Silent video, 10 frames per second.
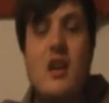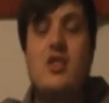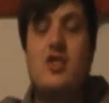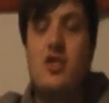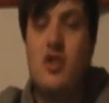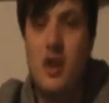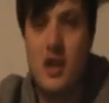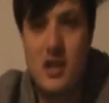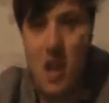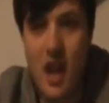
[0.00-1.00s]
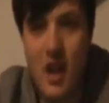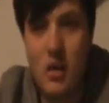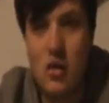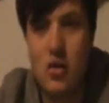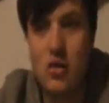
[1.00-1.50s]
It sure as
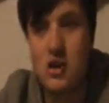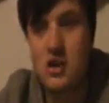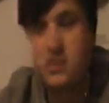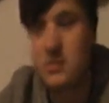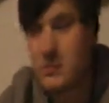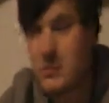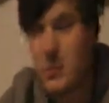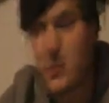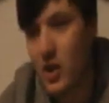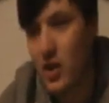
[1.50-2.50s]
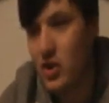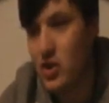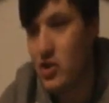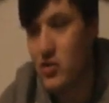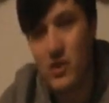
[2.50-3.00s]
hell does.
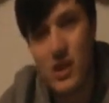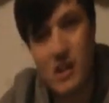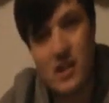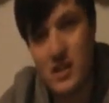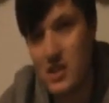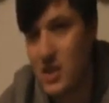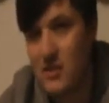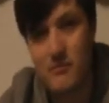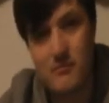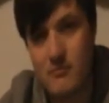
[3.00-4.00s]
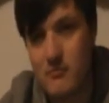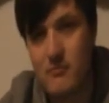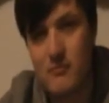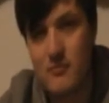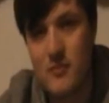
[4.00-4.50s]
So what else can I say?
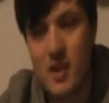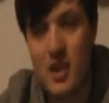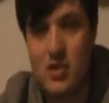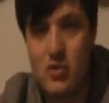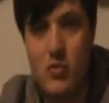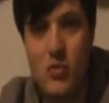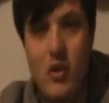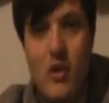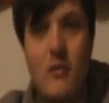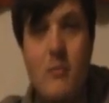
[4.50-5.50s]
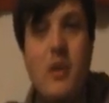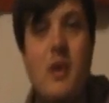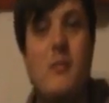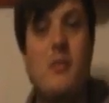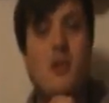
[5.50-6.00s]
That's all,
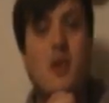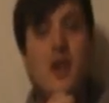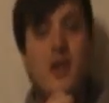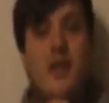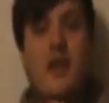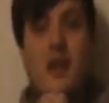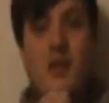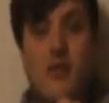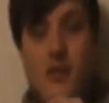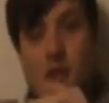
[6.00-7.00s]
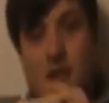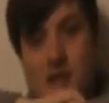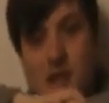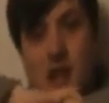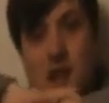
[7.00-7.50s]
people. Thank you for
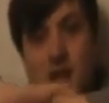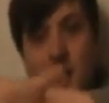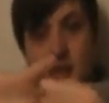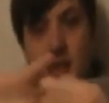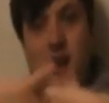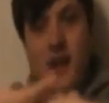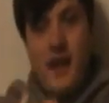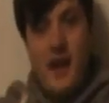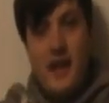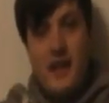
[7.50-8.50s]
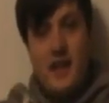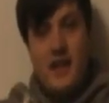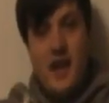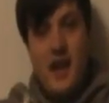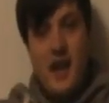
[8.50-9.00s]
watching and have a great
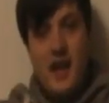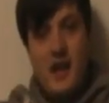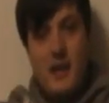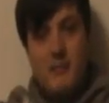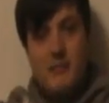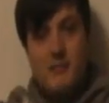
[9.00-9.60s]
day.